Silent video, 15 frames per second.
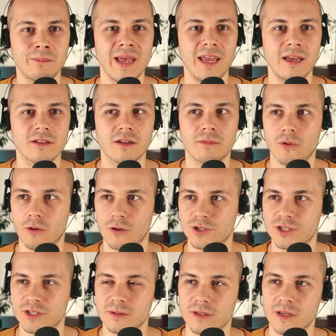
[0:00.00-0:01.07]
male
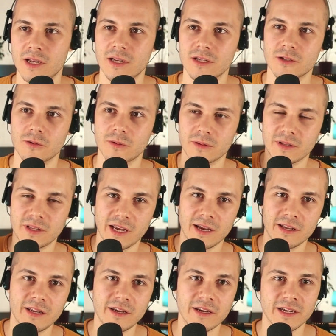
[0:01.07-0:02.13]
abortion. So the
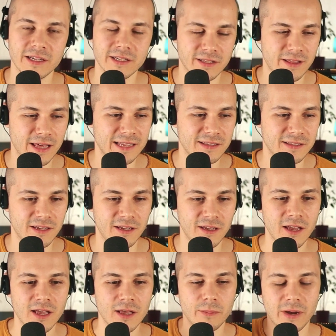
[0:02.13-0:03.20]
idea is that
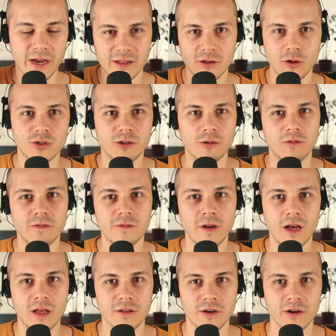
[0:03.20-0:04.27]
the biological
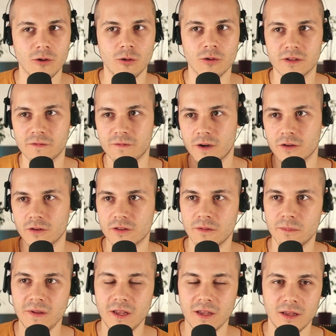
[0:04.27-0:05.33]
father, or the
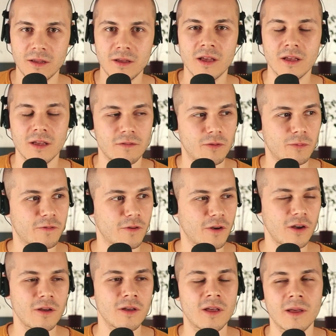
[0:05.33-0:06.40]
father-to-be, if you
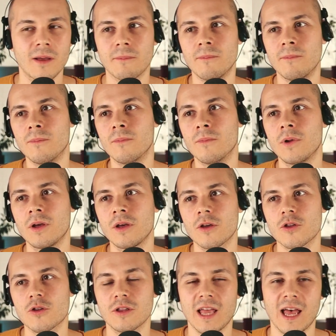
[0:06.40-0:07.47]
prefer,
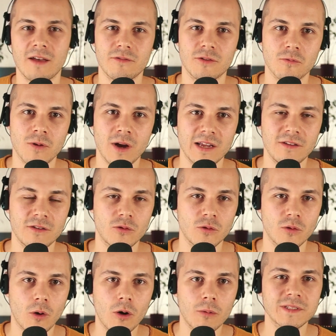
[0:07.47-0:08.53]
should have the right
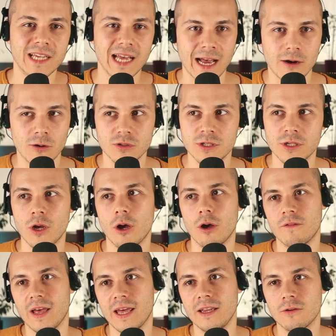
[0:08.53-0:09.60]
to opt out
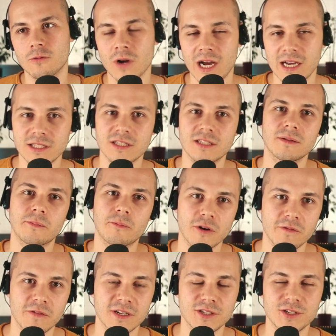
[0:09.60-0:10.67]
of any rights,
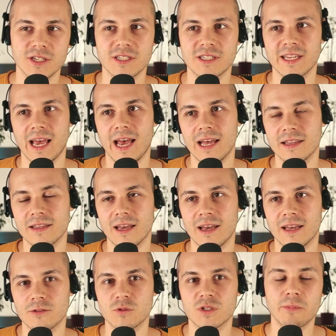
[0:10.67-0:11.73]
privileges, and
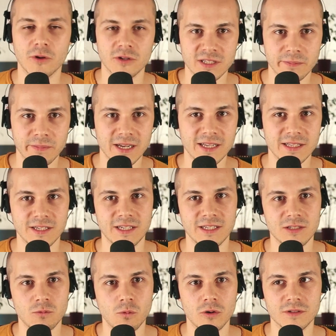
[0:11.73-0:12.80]

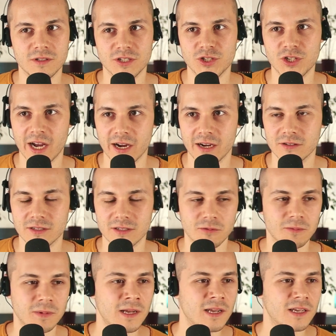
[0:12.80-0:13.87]
responsibilities toward the child.
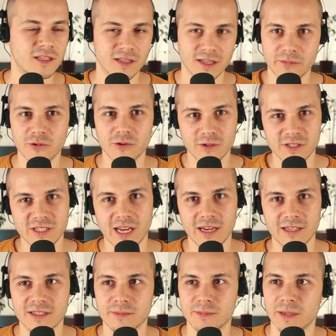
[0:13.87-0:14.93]
So the liberal
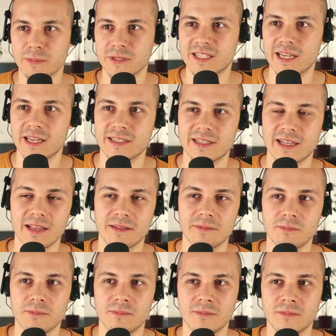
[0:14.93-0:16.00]
side sometimes says
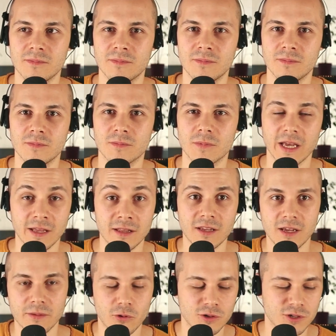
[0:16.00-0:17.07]
that in
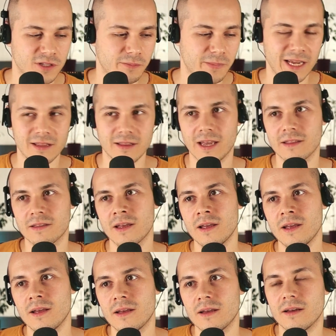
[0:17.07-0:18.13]
the abortion debate that
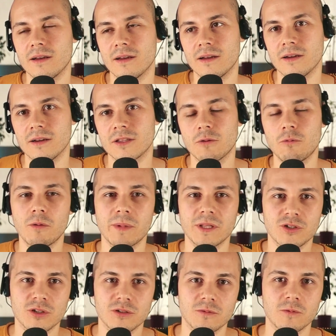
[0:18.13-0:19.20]
the
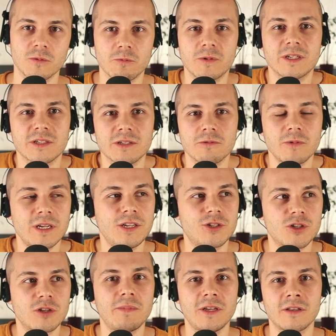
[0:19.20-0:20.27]
woman
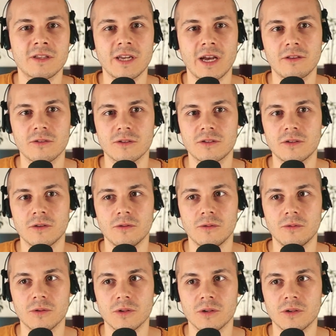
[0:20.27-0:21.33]
really should be entitled
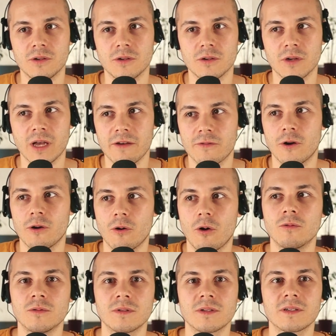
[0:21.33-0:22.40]
to have her
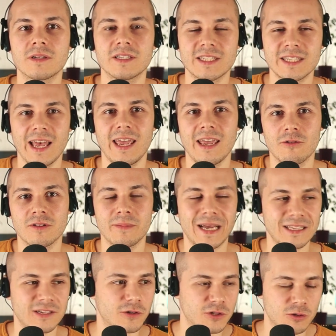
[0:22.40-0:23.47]
own say on the
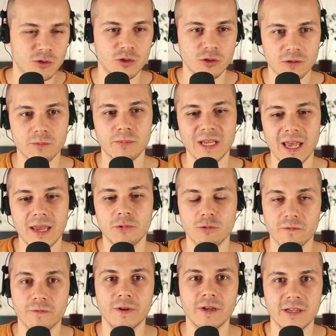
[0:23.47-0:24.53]
matter. She should be
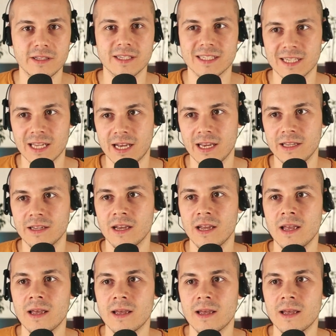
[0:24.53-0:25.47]
able to freely decide